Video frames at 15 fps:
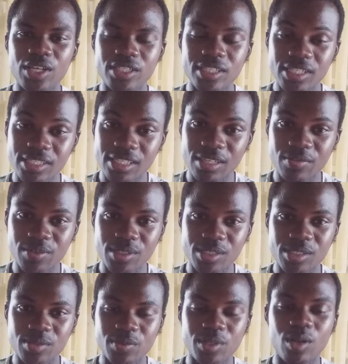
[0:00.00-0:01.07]
Your
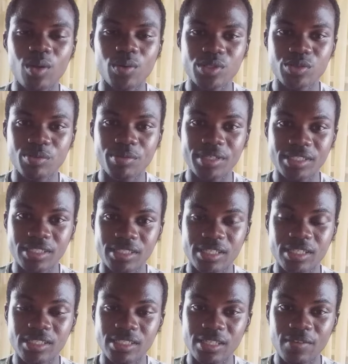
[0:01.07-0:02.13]
savings will always remain
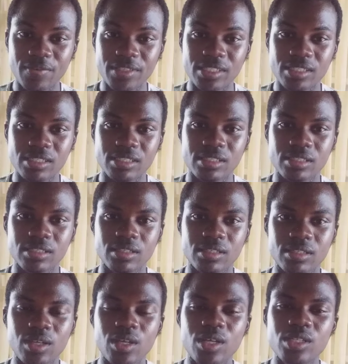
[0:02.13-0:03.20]
your savings.
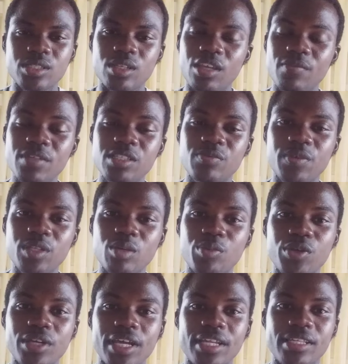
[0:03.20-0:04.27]
So if this video
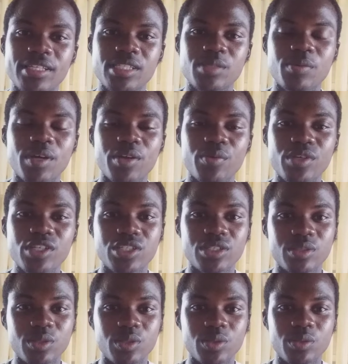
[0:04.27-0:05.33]
brings any
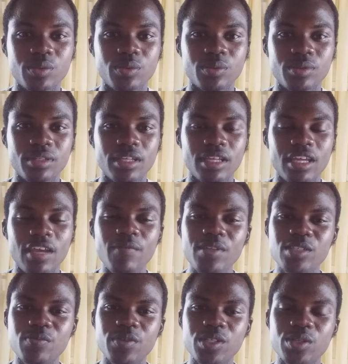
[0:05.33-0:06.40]
inspiration to you, if
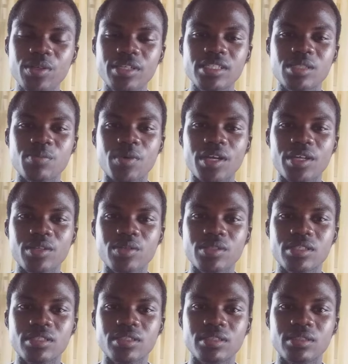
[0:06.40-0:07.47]
this video inspires you
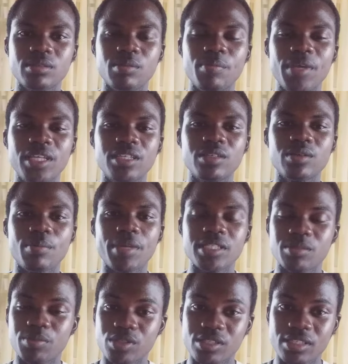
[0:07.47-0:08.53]
to make you a
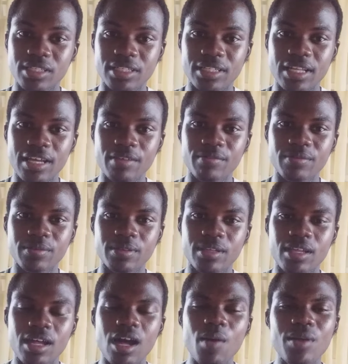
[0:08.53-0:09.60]
better person in life,
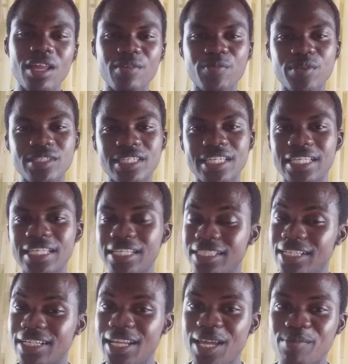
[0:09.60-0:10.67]
I would like for you to hit
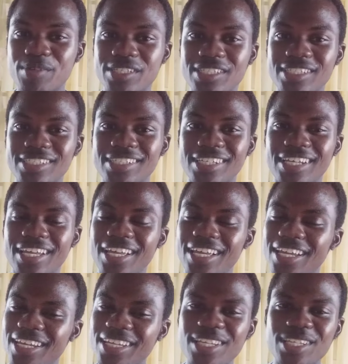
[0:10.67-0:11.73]
that like button,
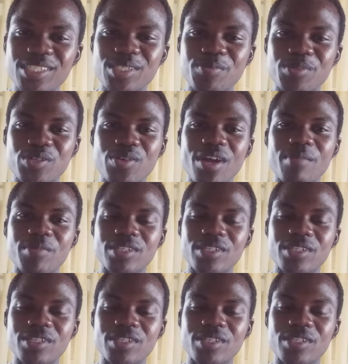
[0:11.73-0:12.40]
hit that subscribe